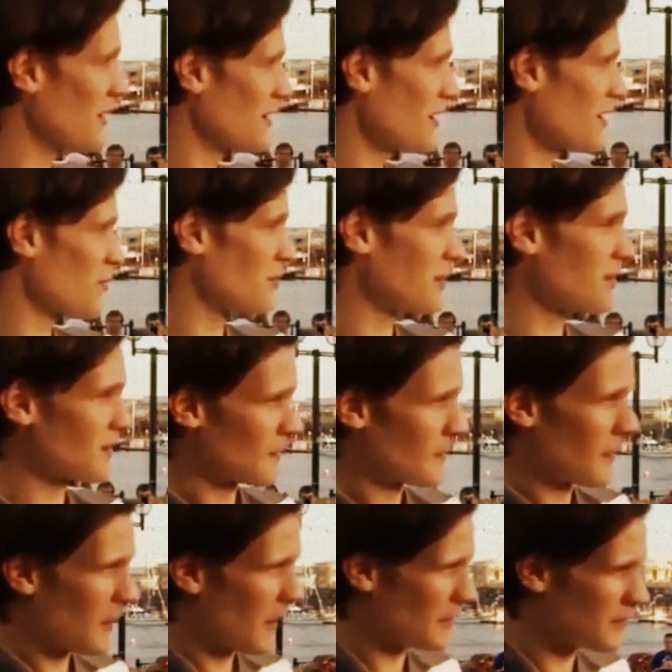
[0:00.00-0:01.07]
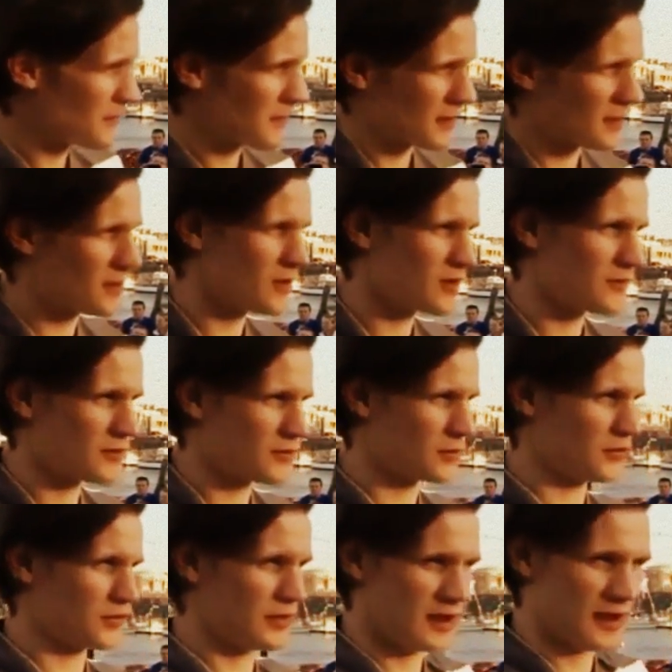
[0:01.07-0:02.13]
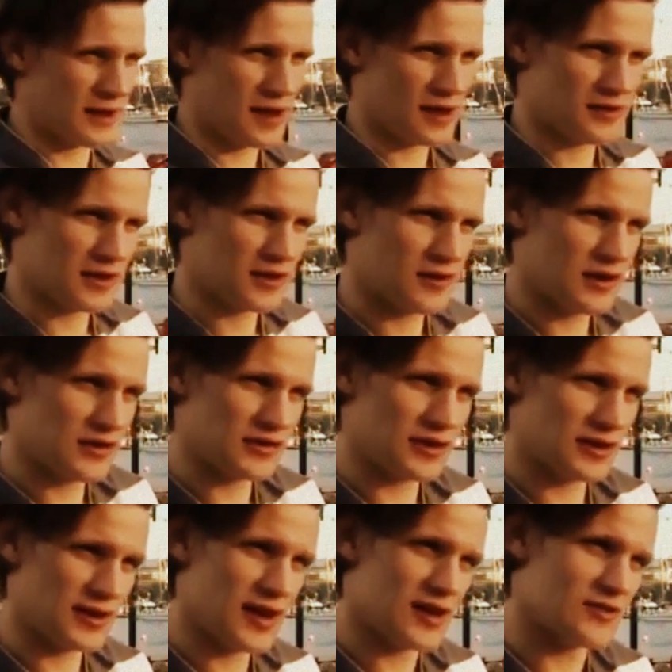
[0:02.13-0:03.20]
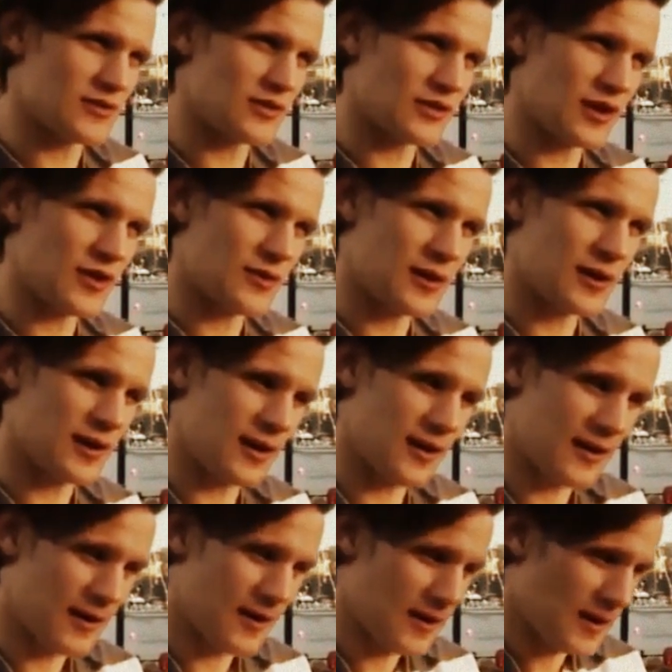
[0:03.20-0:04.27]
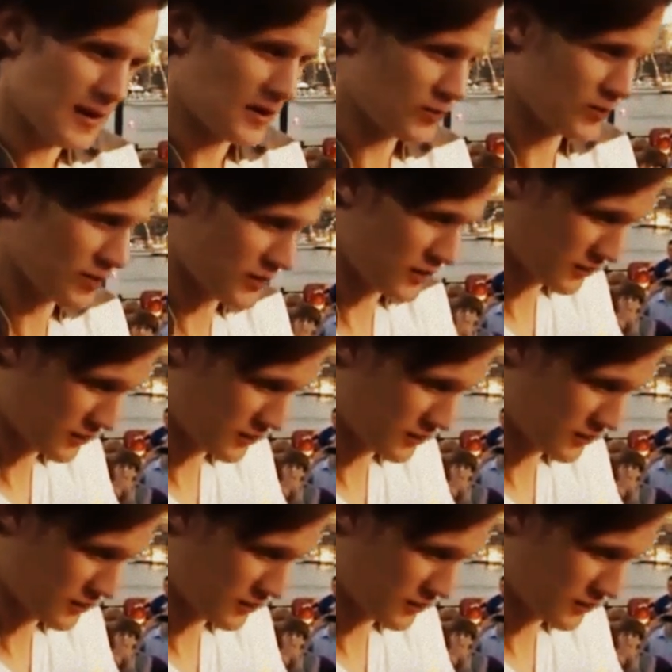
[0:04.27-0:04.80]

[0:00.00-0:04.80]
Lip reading: turn up, and I don't think a lot of us will see it in our generation again. So it's one of